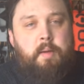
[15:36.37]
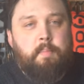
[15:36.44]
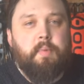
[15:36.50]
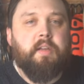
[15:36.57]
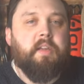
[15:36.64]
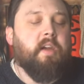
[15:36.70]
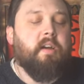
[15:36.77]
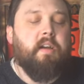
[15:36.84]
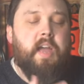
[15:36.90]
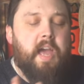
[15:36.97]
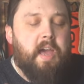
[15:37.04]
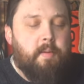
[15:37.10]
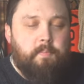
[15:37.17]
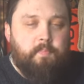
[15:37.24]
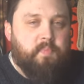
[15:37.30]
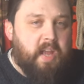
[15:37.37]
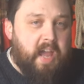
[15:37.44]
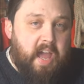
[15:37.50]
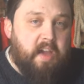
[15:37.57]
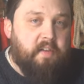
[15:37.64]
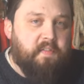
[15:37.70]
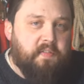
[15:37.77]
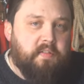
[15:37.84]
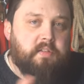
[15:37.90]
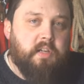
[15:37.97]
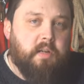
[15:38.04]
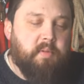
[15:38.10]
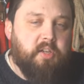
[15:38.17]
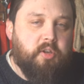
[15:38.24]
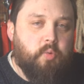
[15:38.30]
but yeah,
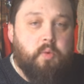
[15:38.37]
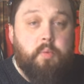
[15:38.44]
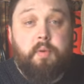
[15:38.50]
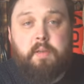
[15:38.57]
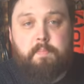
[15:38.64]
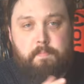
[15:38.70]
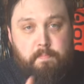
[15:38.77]
MFW will be